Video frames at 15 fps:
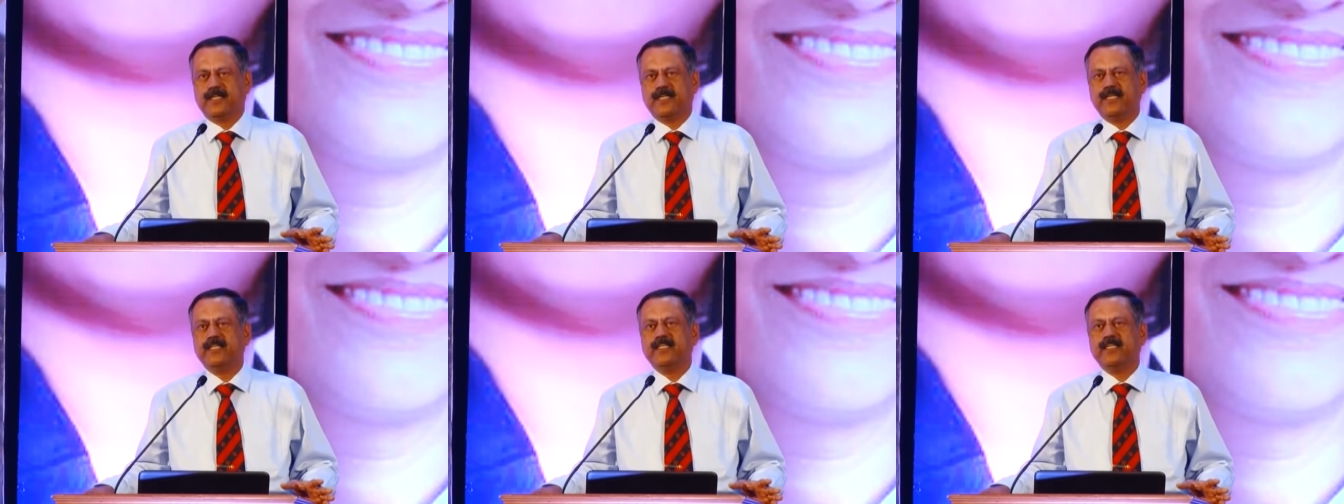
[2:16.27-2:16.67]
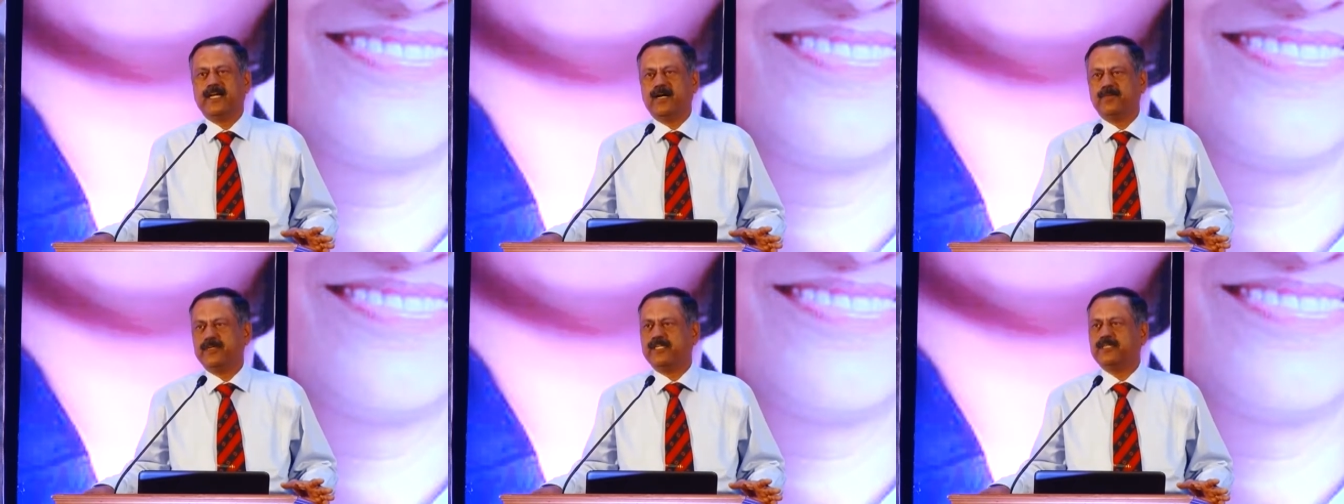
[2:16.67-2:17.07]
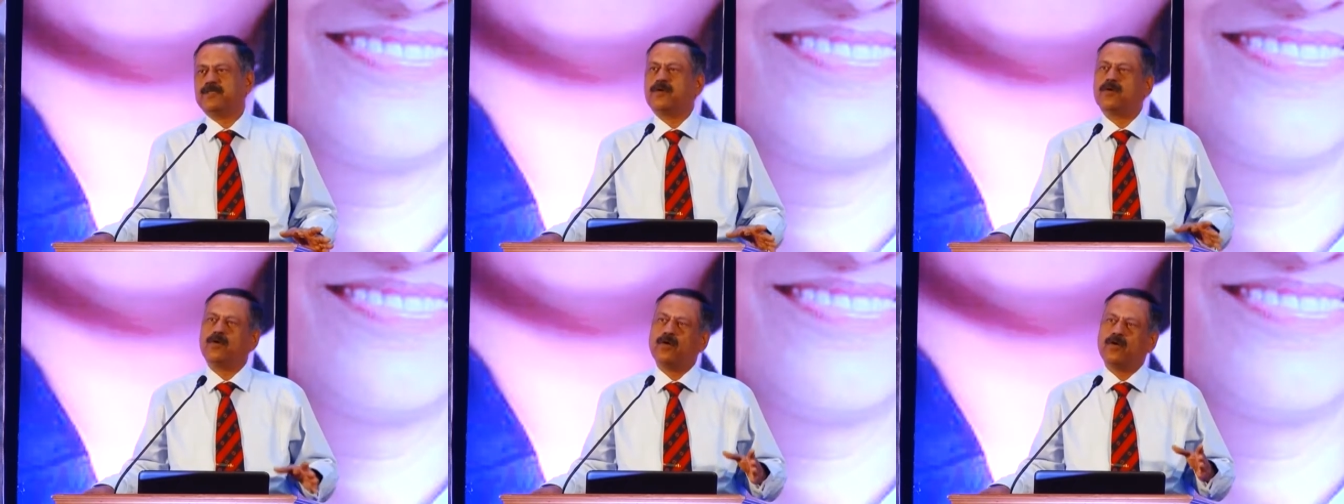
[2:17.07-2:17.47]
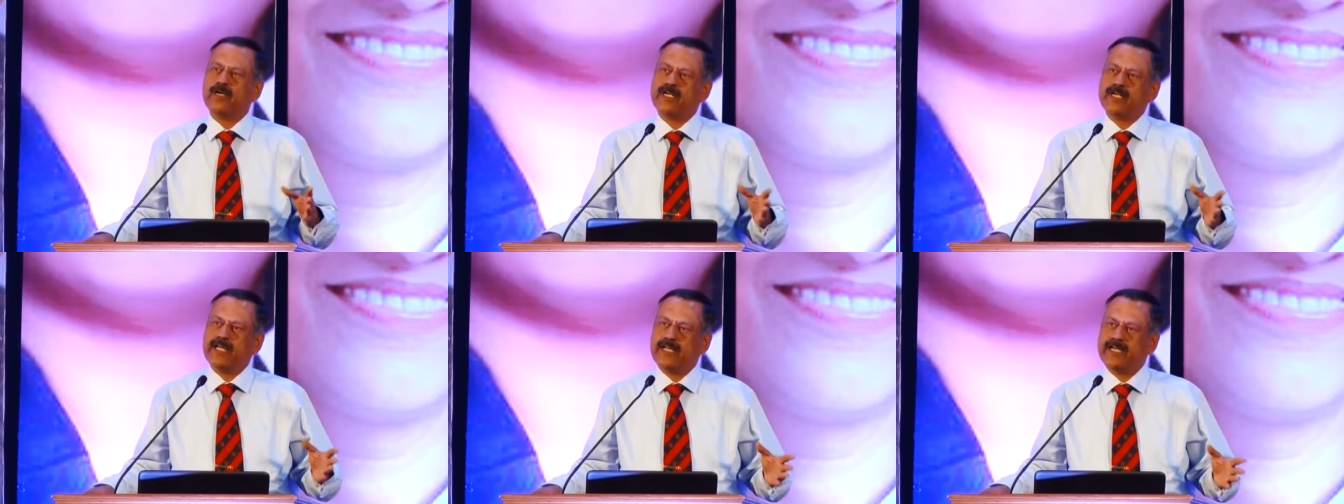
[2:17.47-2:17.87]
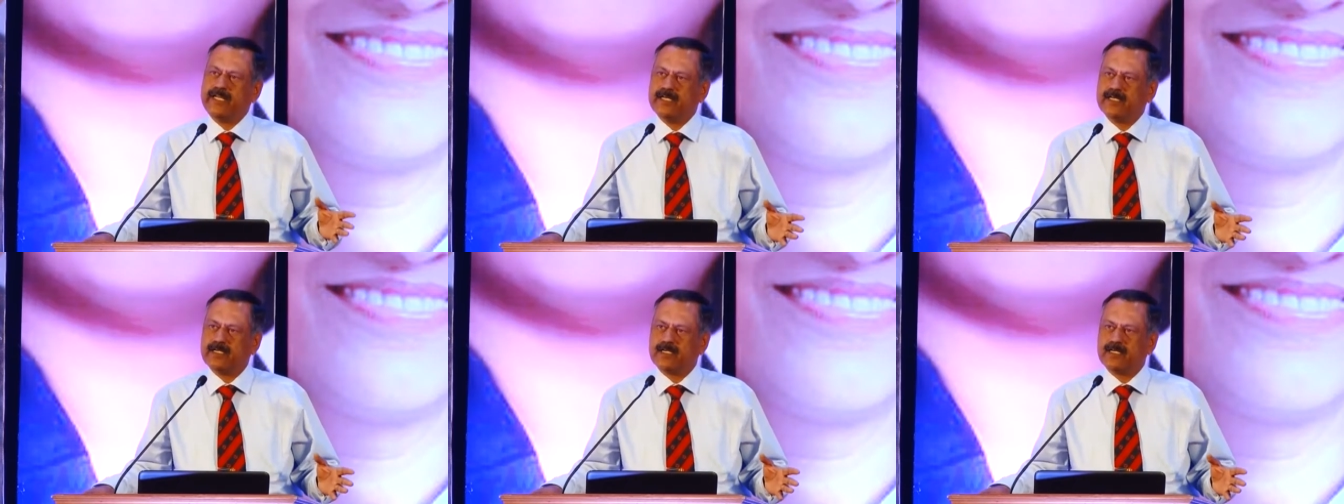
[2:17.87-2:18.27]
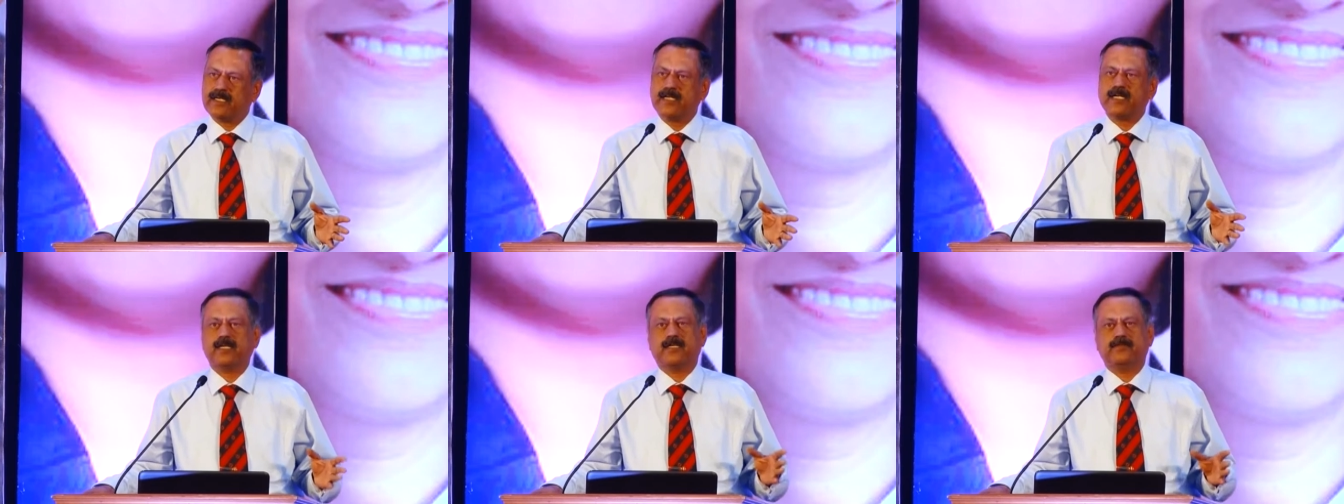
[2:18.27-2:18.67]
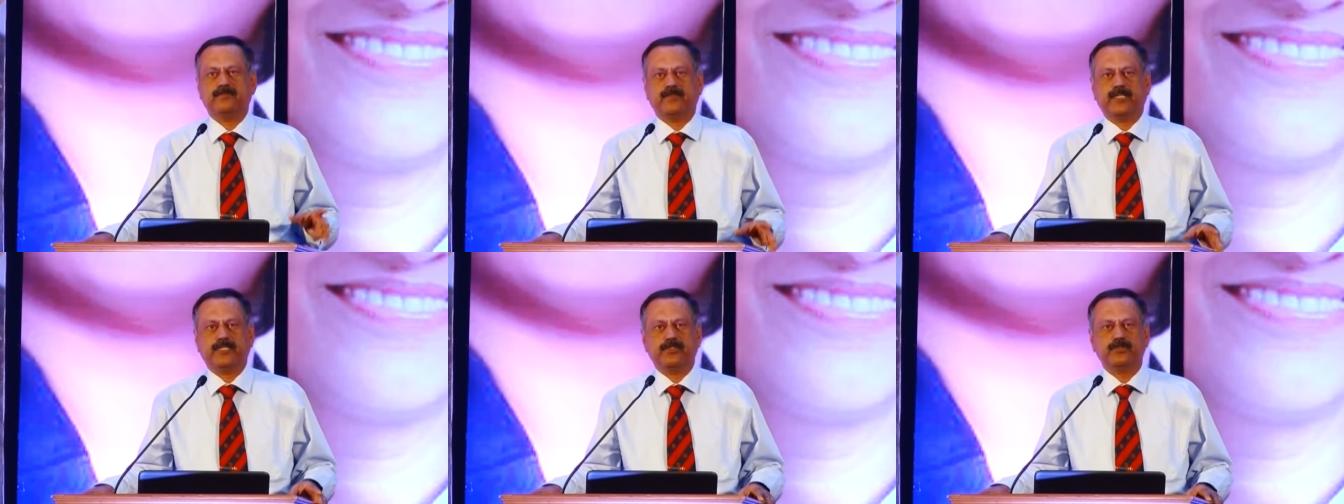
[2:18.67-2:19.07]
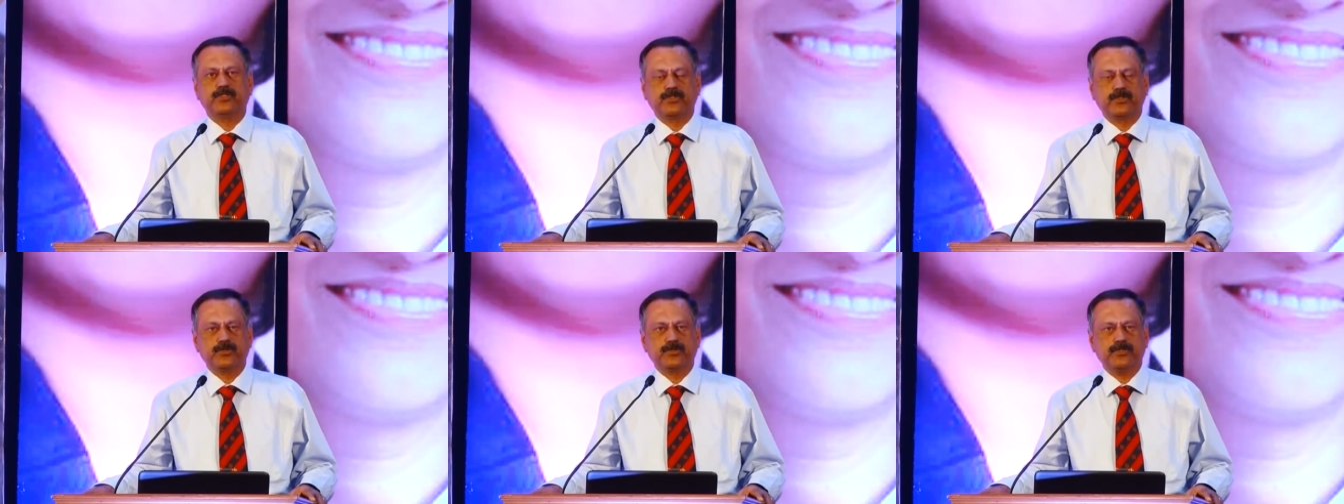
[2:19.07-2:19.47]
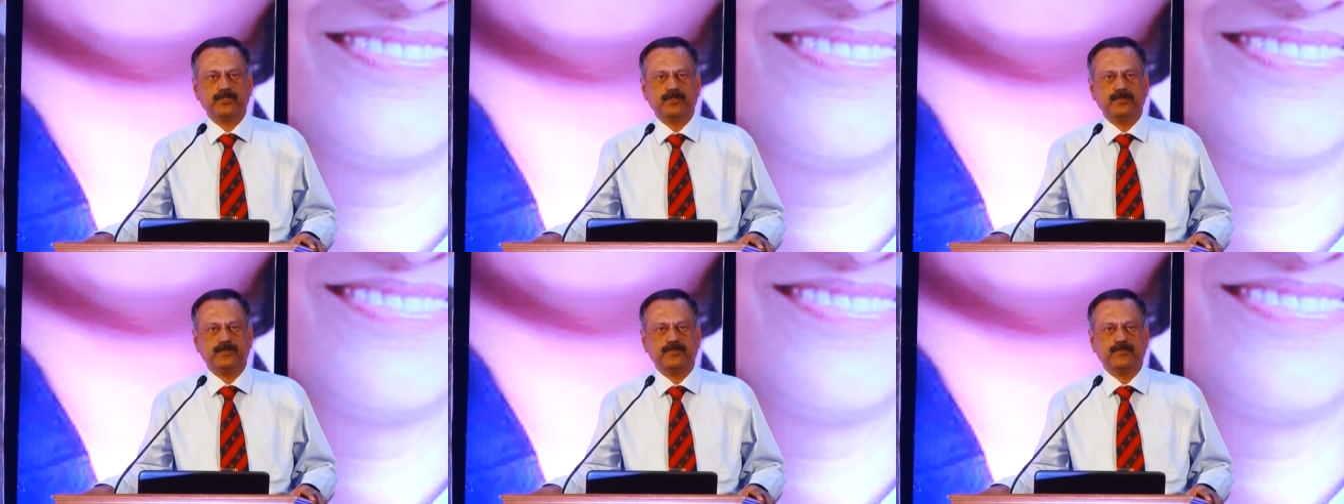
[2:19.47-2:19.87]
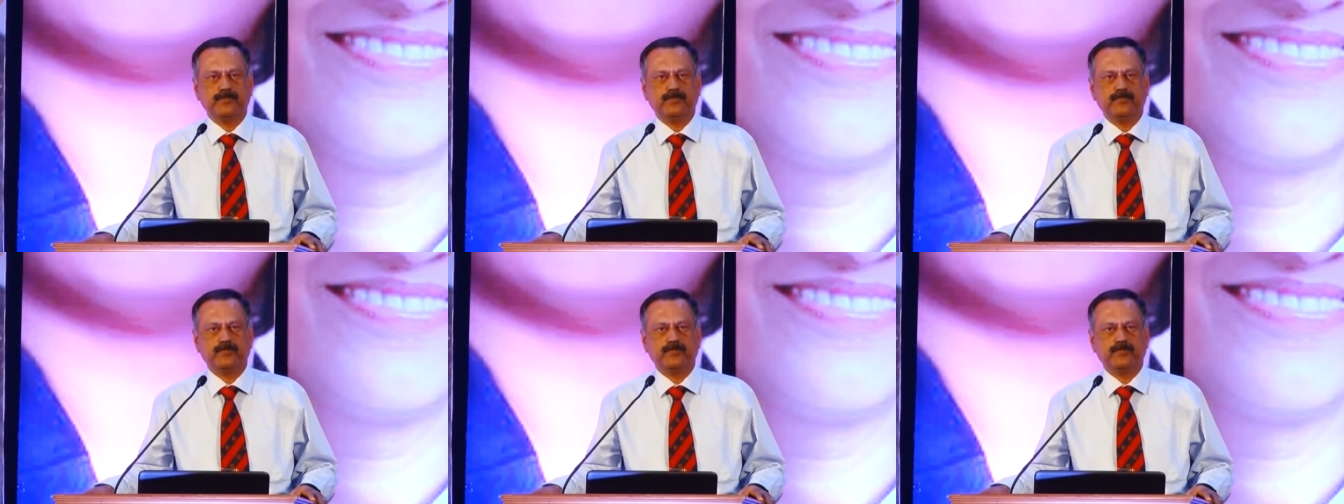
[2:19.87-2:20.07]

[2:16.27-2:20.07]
in the army or in any other curriculum that you choose